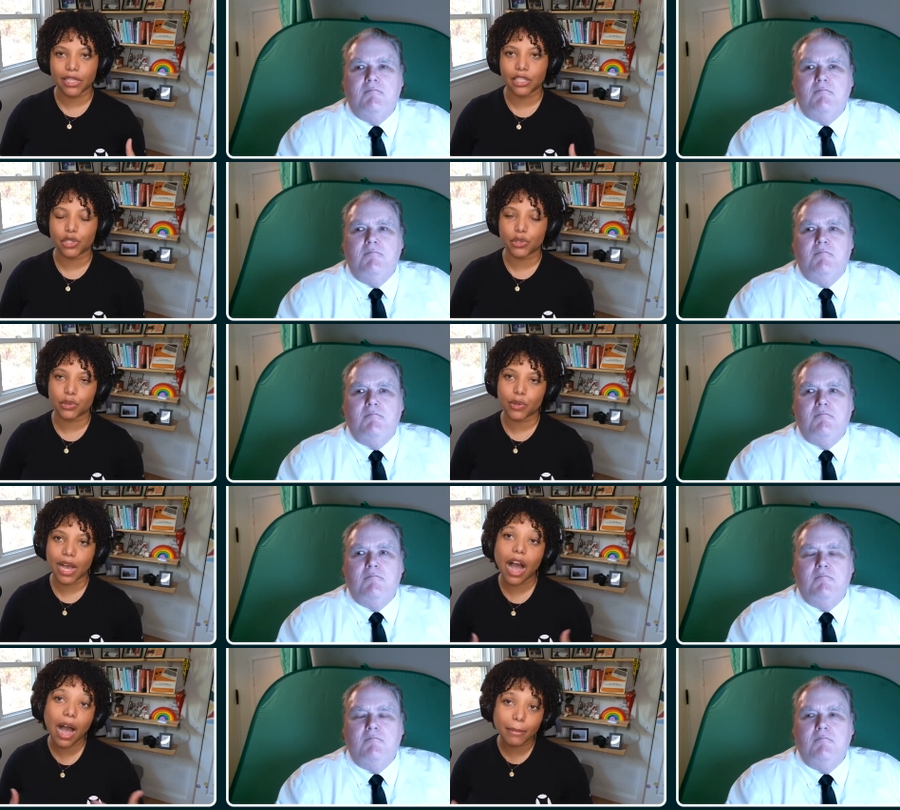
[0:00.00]
Speaker 1: willing to
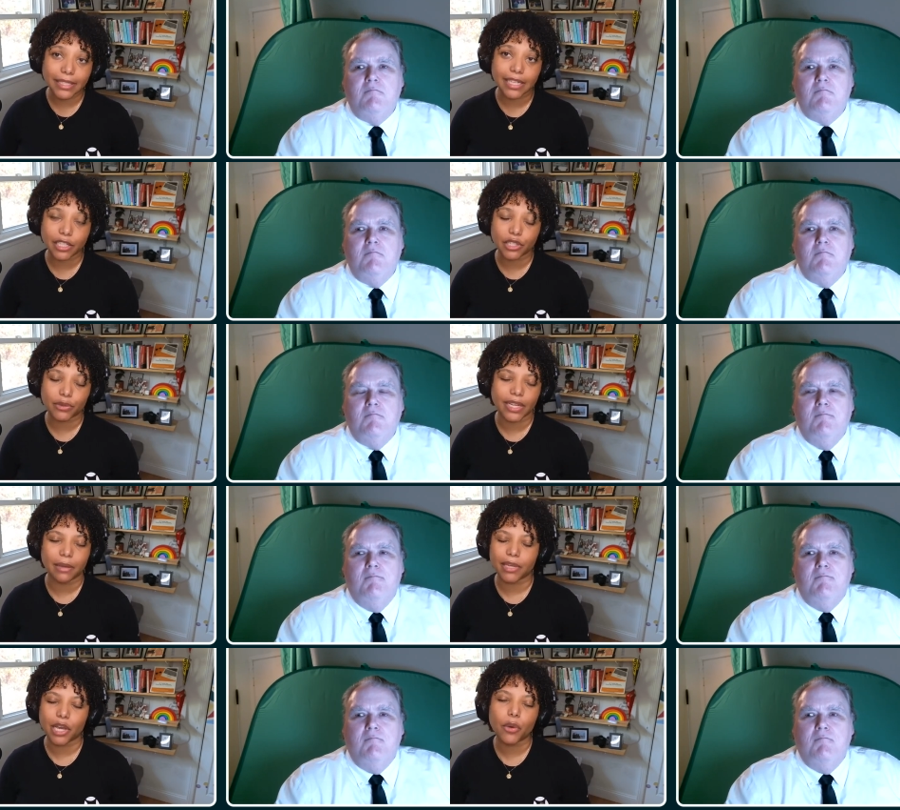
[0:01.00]
accommodate you. It
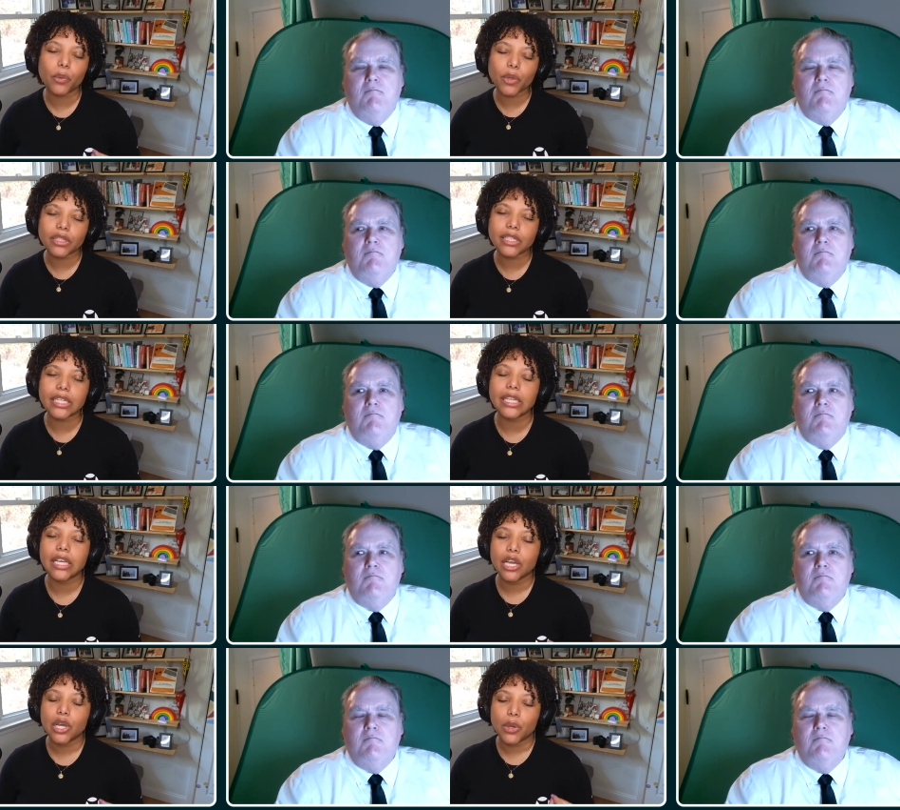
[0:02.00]
can be a
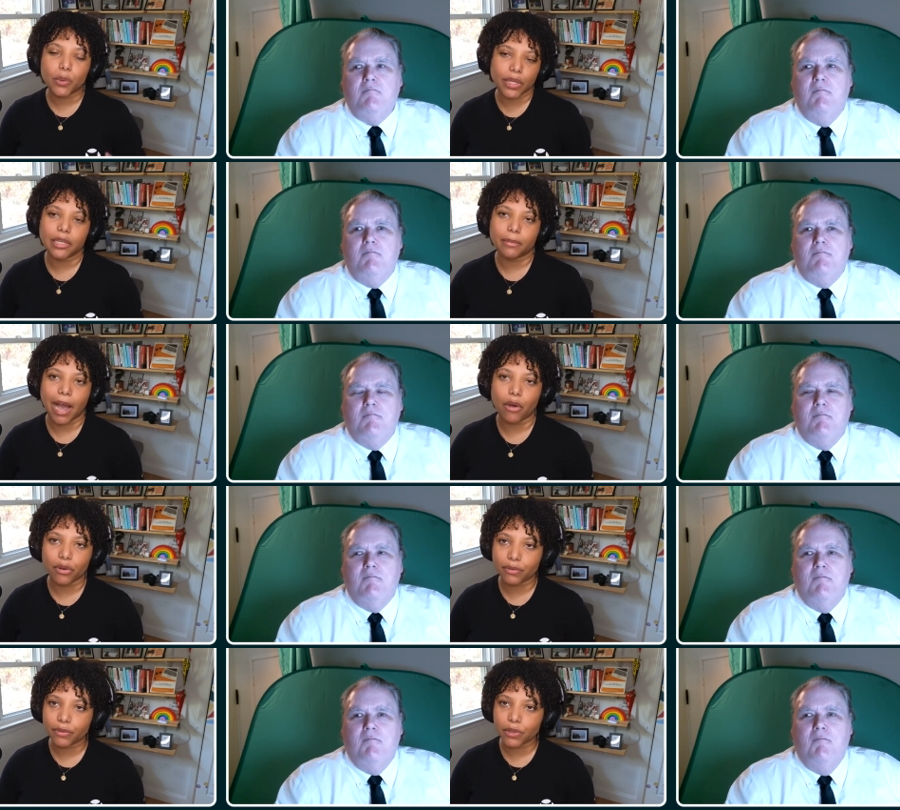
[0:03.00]
really, really
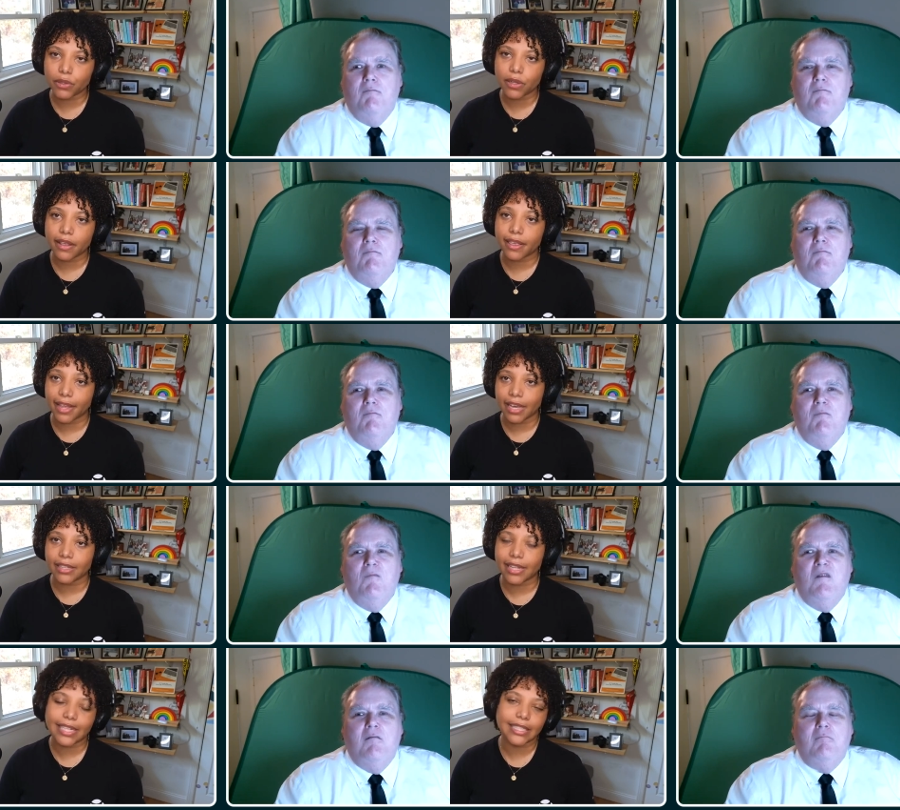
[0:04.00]
powerful
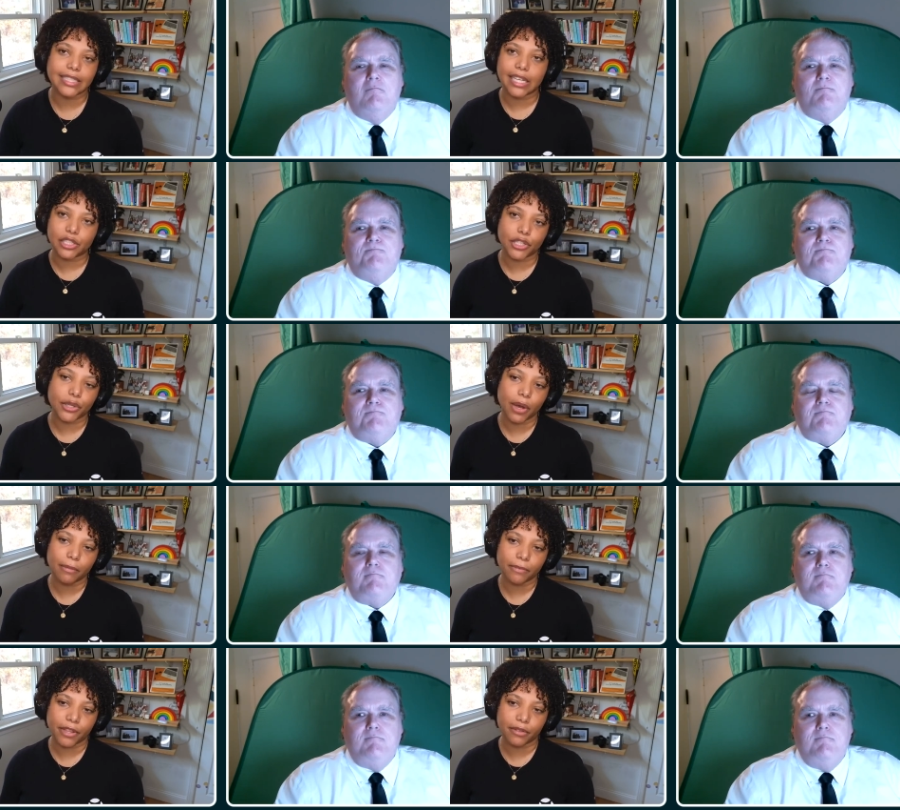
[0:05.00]
thing that sets you
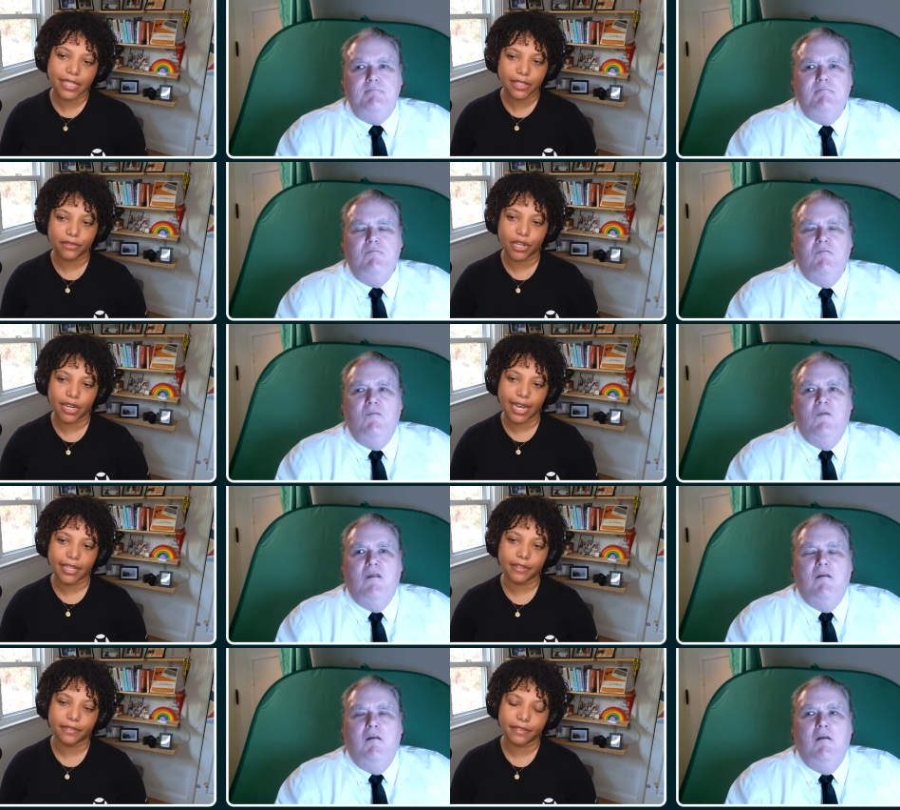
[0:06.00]
up
Speaker 2: for the rest of your
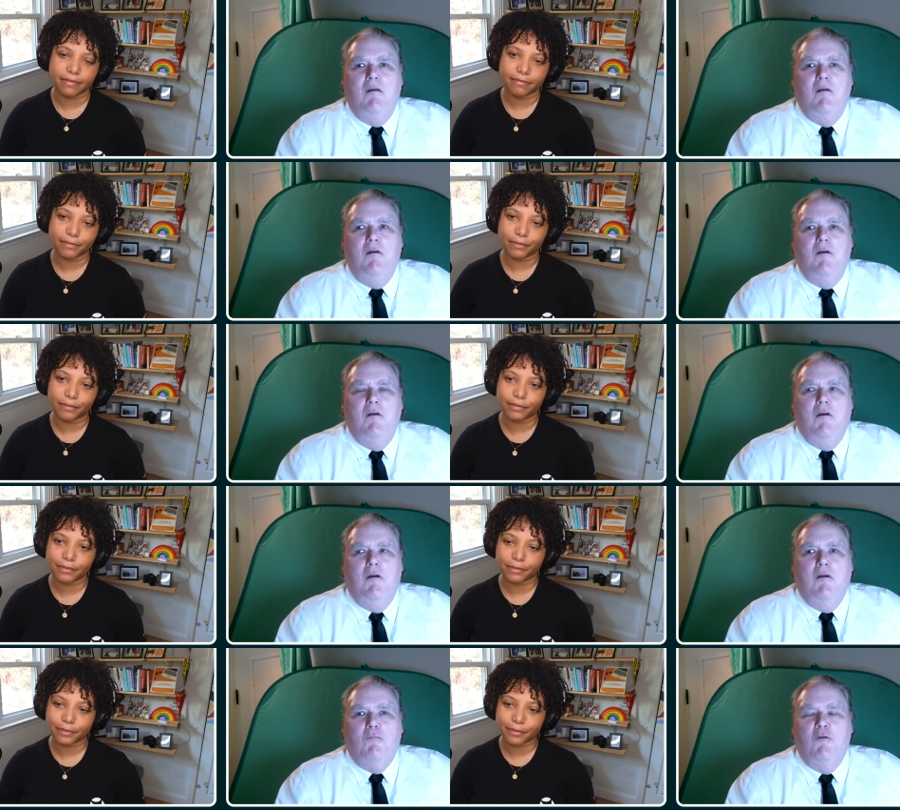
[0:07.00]
life.
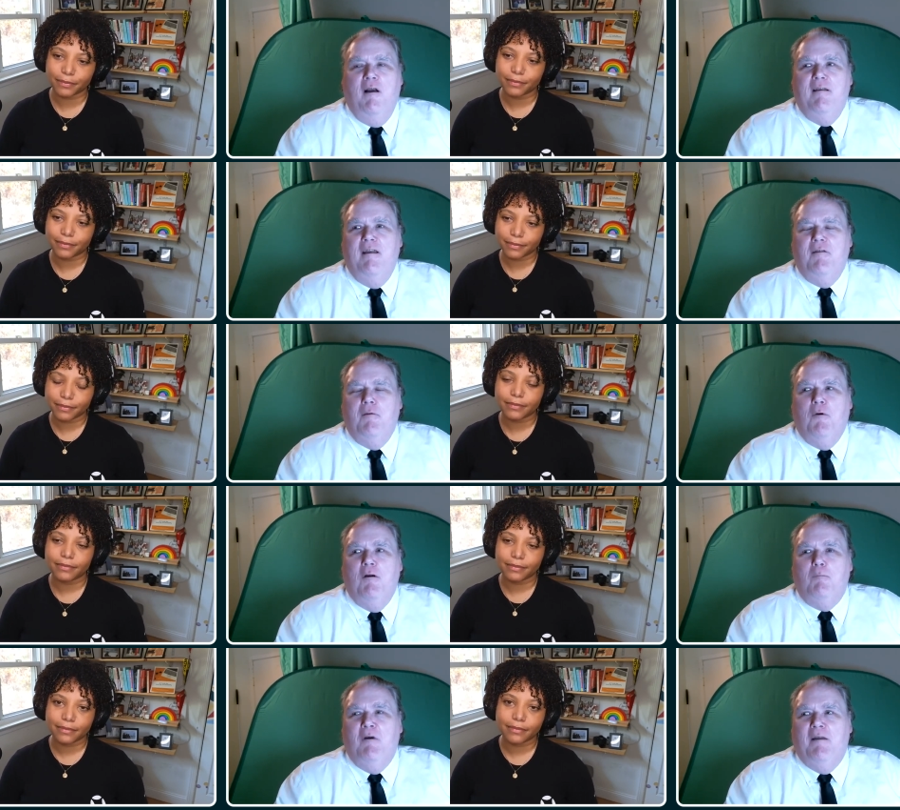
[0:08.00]
Right. And the
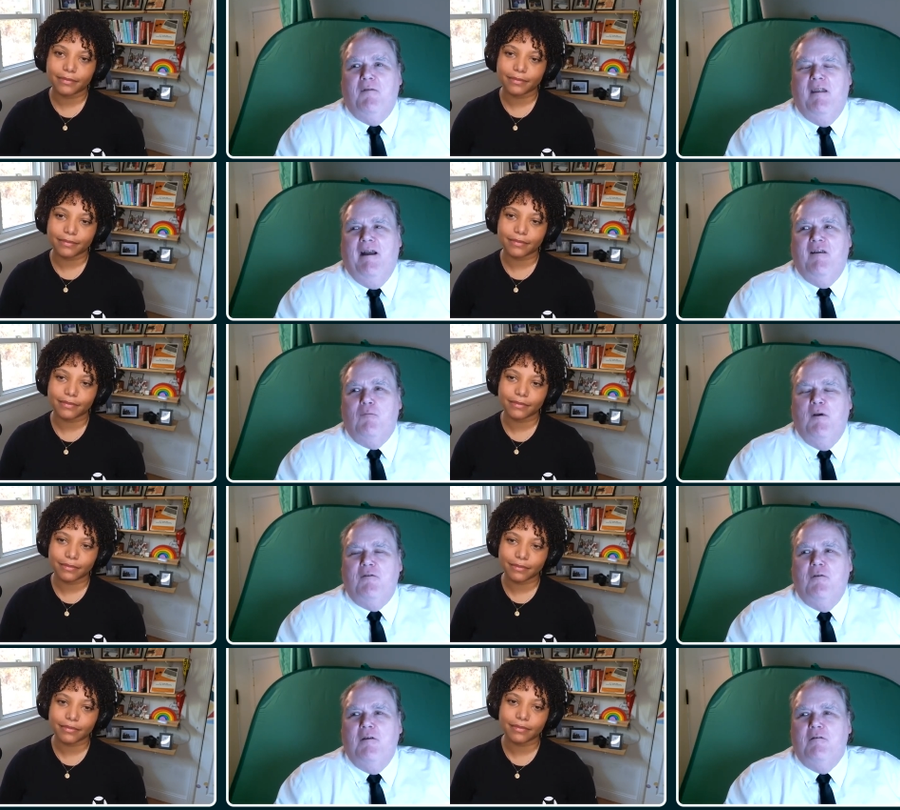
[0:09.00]
part about that I
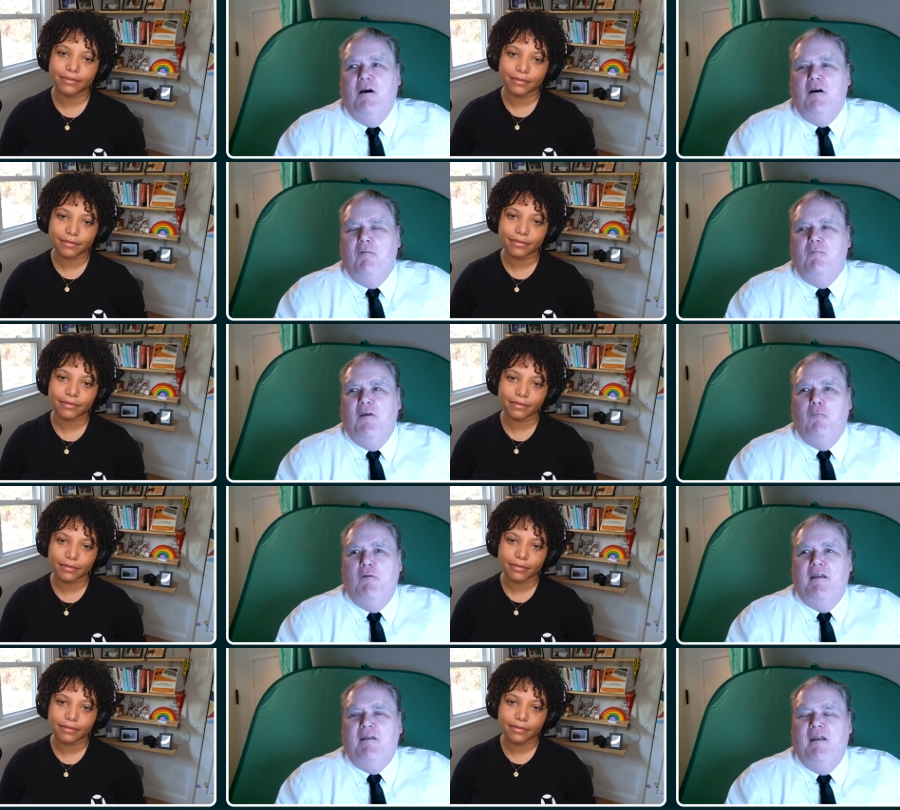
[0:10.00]
especially love that
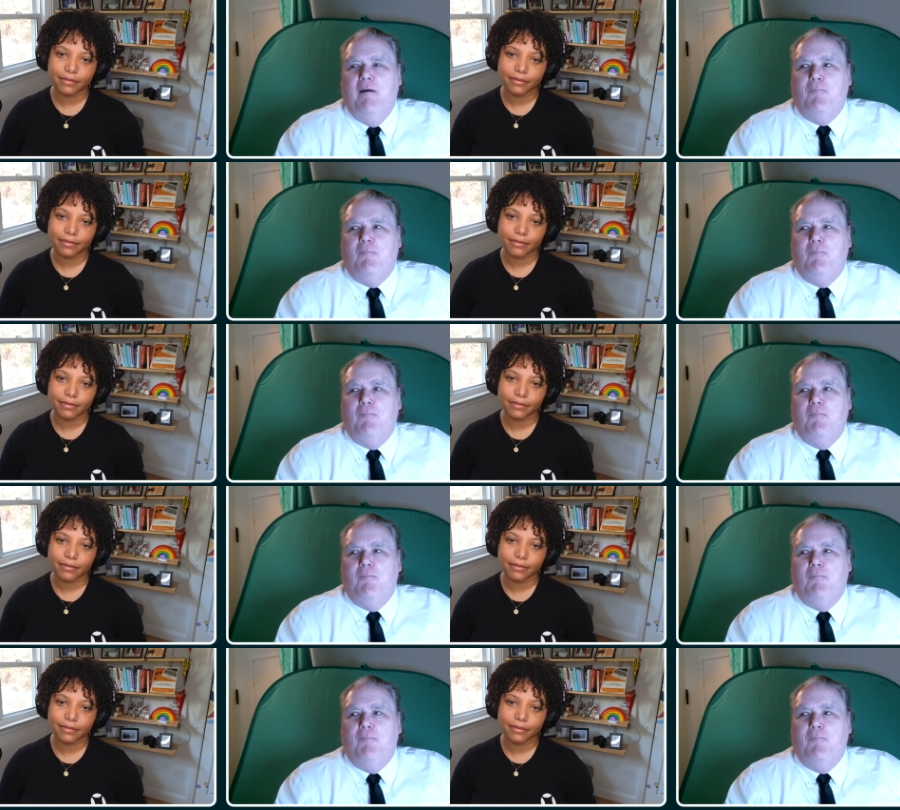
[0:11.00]
we need to